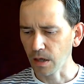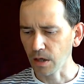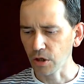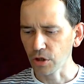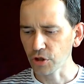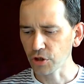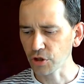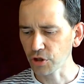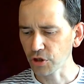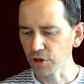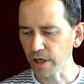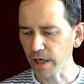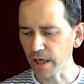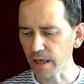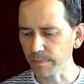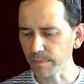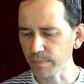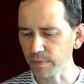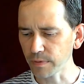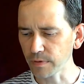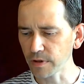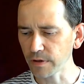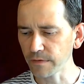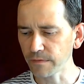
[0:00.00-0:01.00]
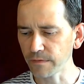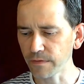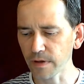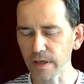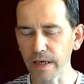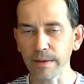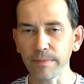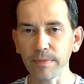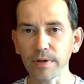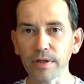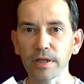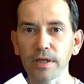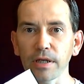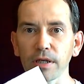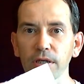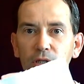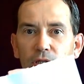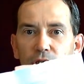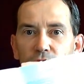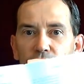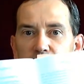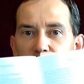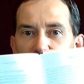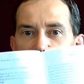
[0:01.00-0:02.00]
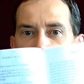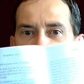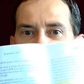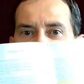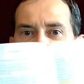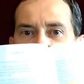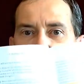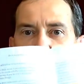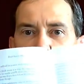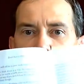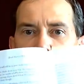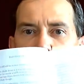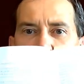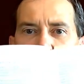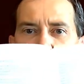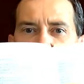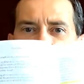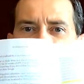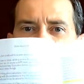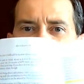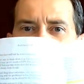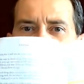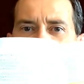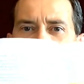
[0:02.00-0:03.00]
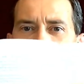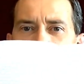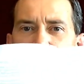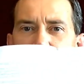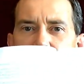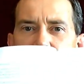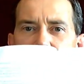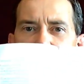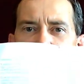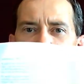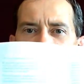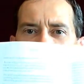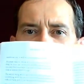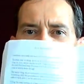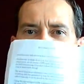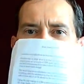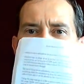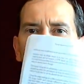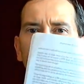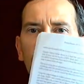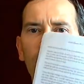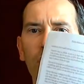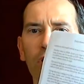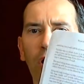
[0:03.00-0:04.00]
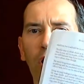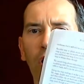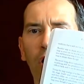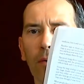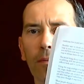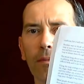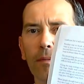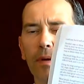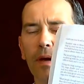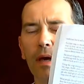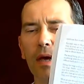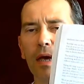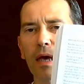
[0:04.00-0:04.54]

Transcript: shape, different emitting shape. So for instance, the symbol Om